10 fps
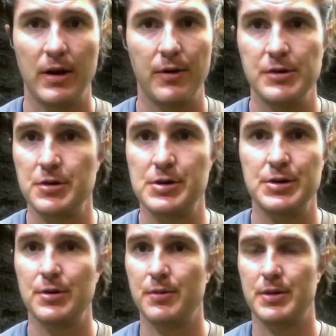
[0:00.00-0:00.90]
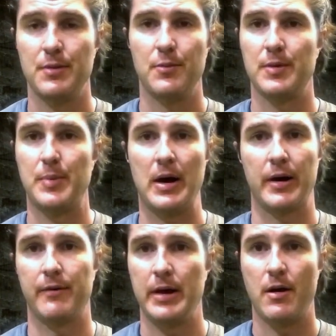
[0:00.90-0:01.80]
And you can do it with a
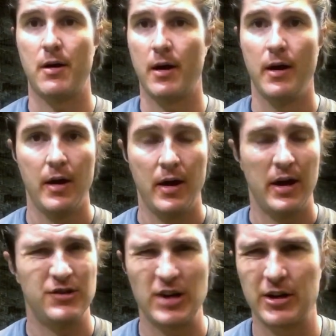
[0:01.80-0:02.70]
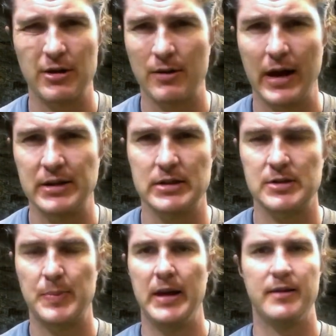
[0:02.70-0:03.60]
pocket radar and check your exit
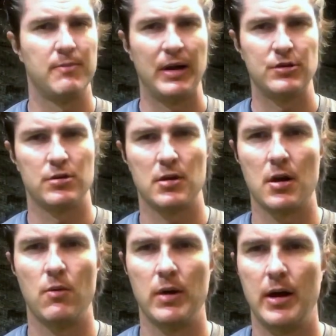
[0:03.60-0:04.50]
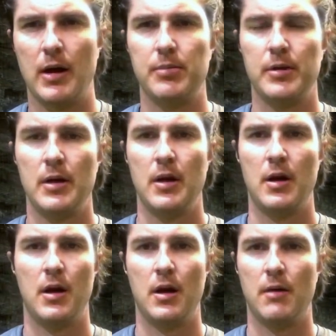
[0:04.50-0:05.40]
speeds. Make sure they're going up.
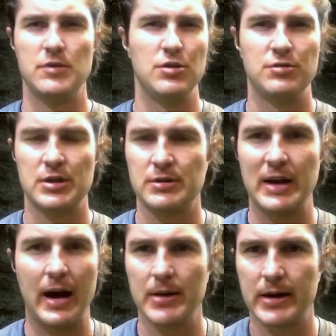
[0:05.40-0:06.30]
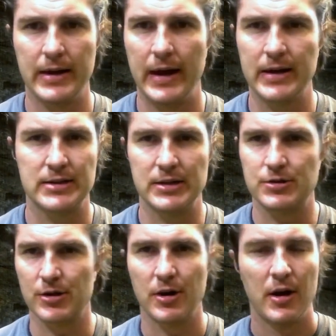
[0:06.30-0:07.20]
Use a Diamond Kinetic
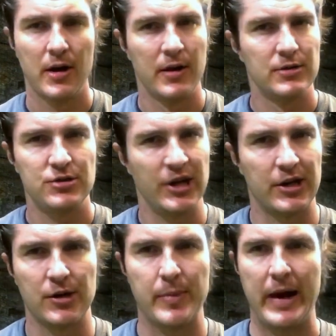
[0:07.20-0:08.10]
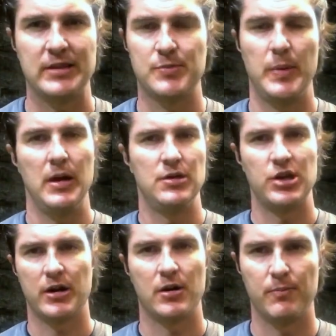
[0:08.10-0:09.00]
sensor. Check your bat speed.
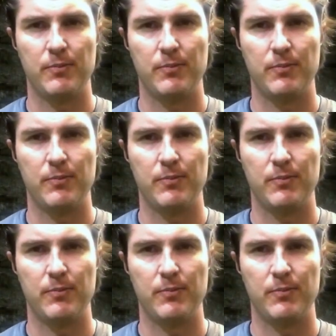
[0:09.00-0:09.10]
Check your